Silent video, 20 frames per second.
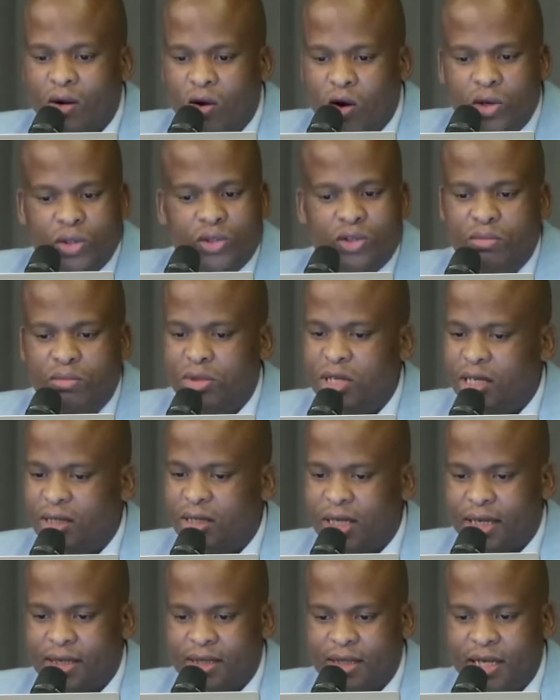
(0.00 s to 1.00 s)
going to be a
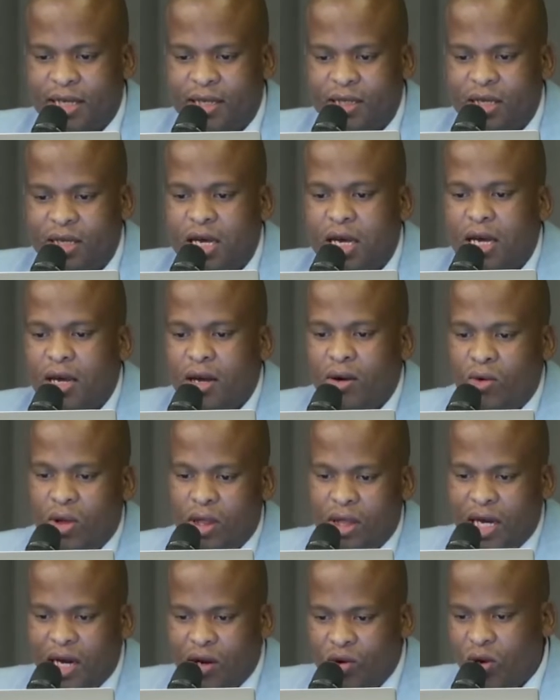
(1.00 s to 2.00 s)
success
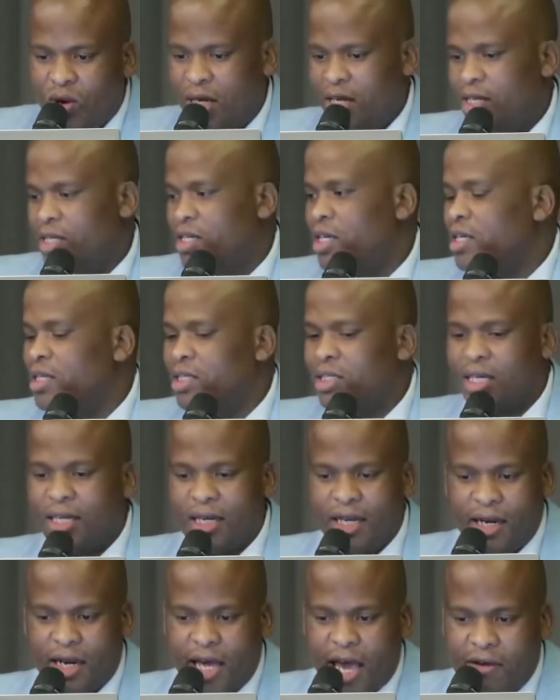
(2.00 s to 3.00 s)
without your
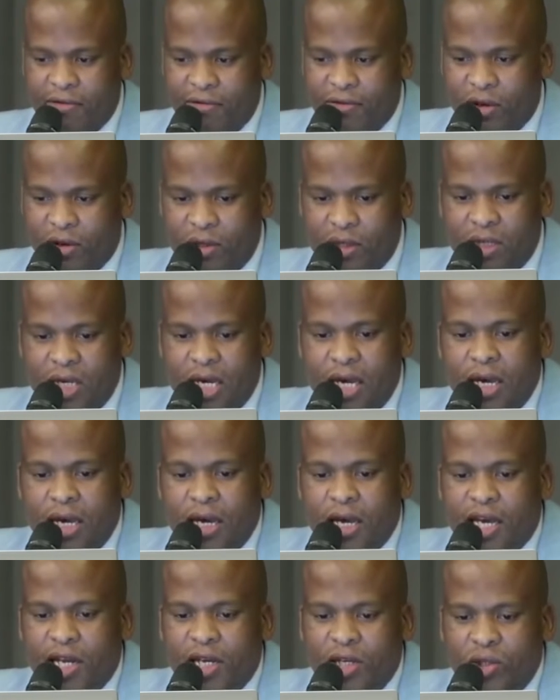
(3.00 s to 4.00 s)
dedication and efforts
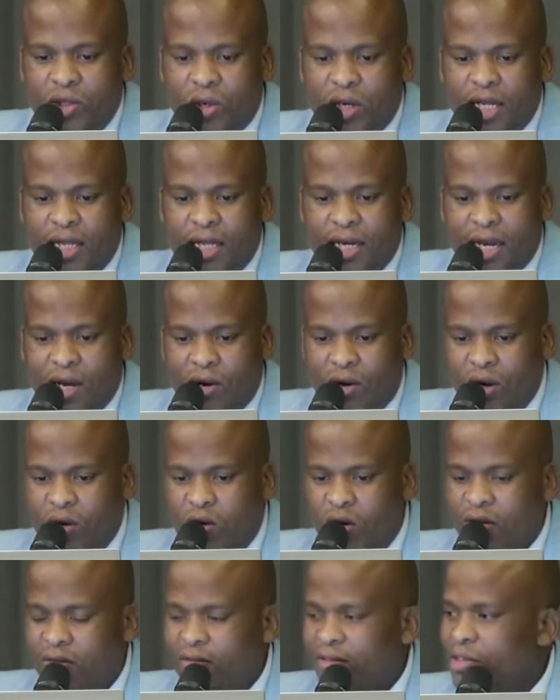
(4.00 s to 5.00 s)
in ensuring that our
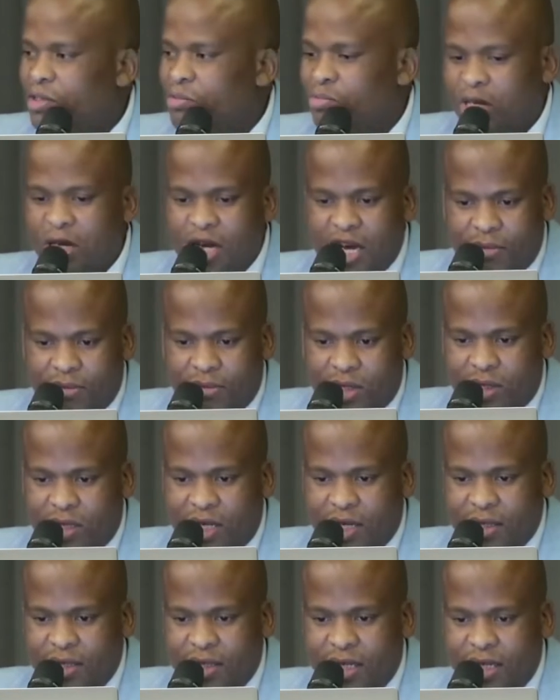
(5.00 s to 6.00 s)
conference becomes a
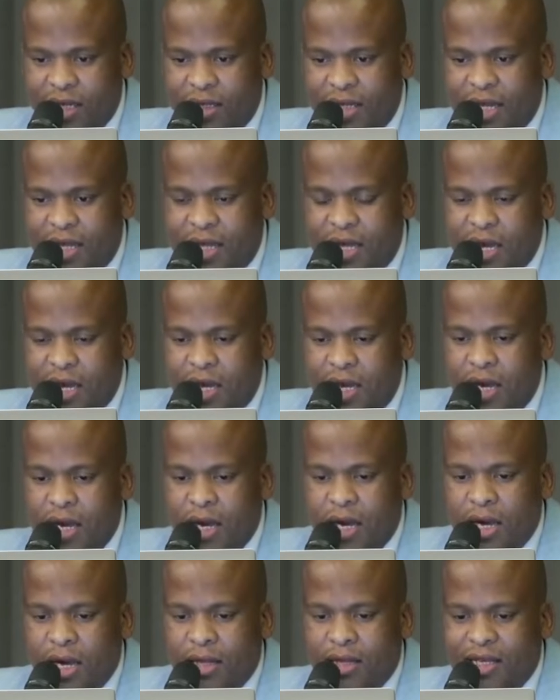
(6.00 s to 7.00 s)
success. I think
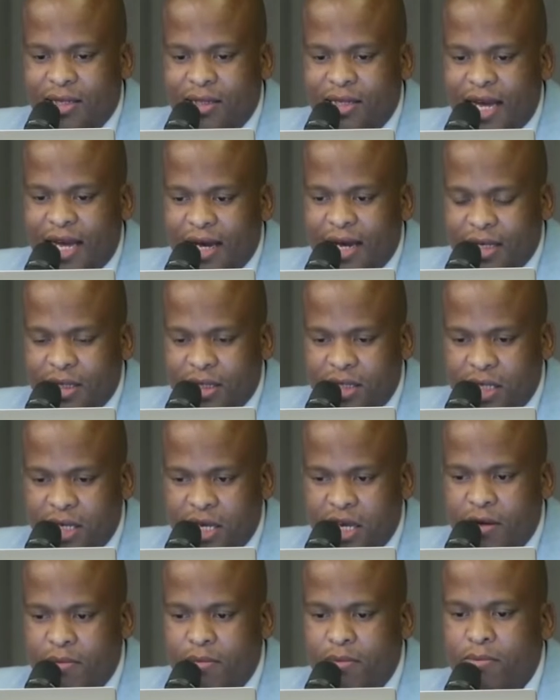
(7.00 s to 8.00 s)
the SAIGA
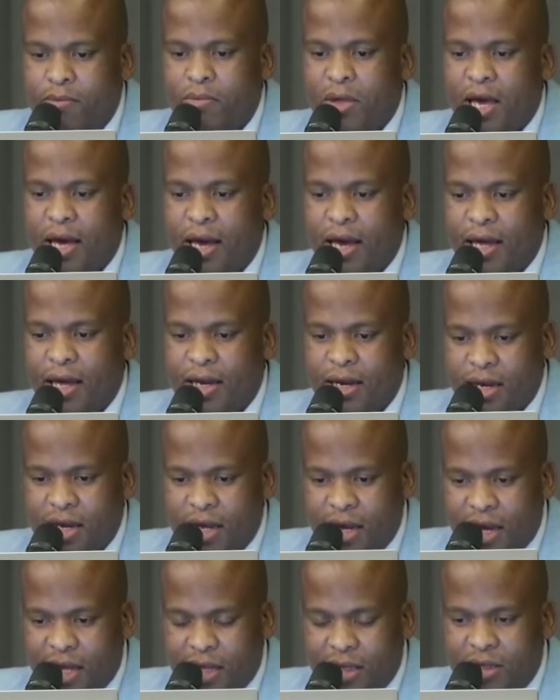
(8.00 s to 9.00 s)
team and
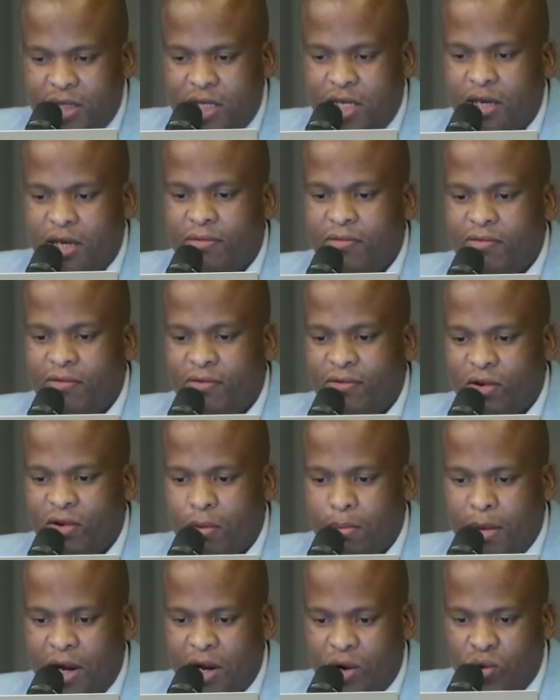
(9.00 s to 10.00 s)
the team
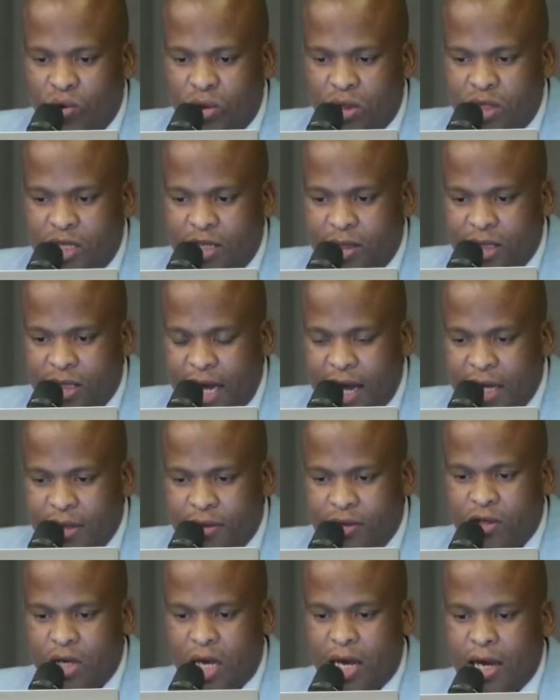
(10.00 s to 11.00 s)
from Maruo
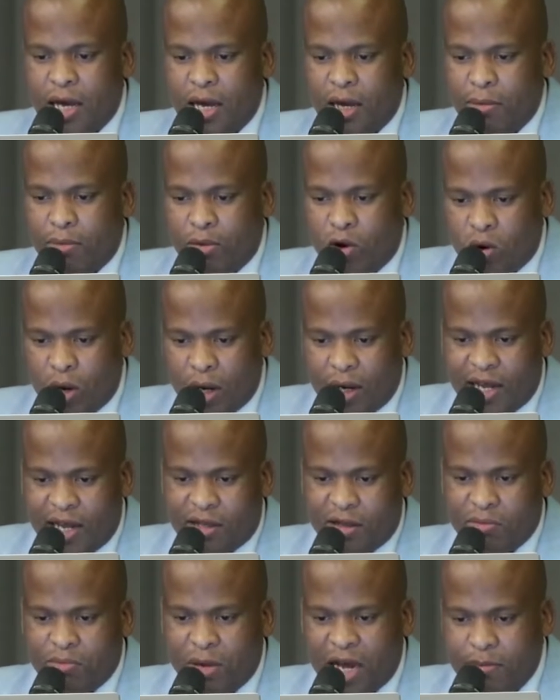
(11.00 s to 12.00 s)
designed, both
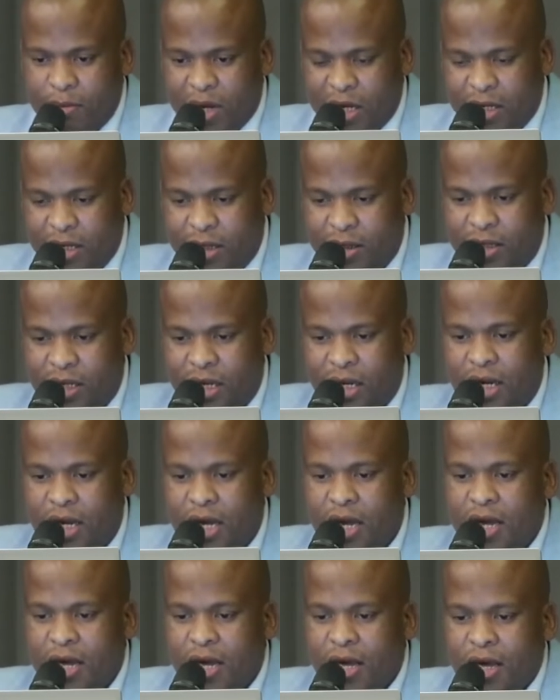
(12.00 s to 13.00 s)
led by Mandisa
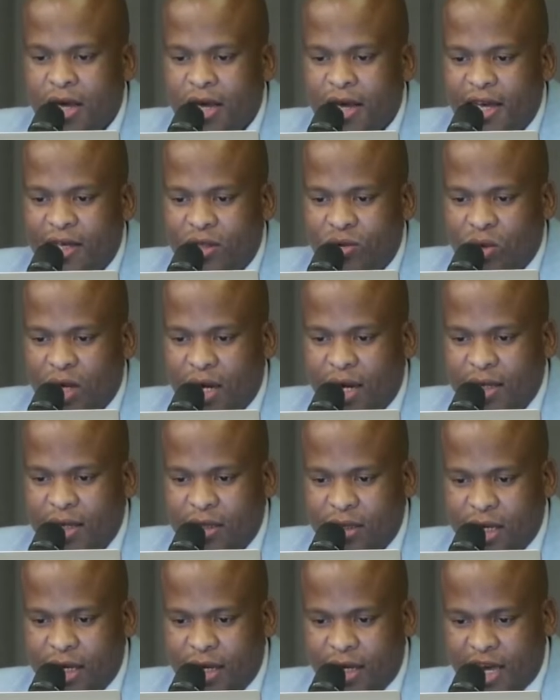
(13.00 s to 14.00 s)
as well
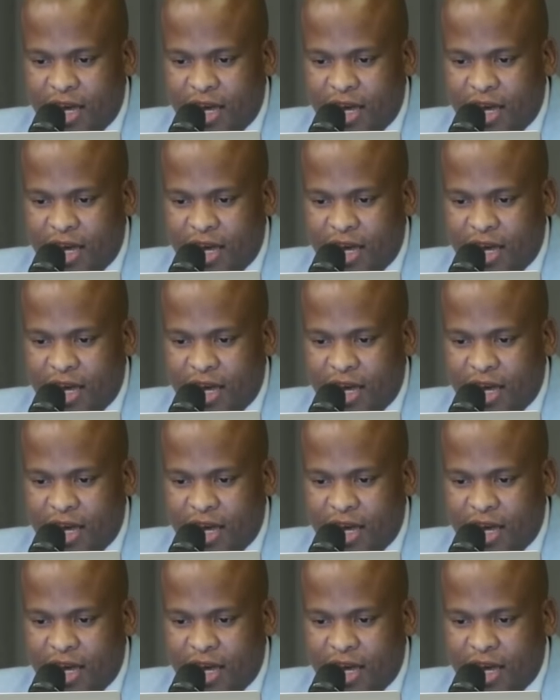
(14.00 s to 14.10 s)
as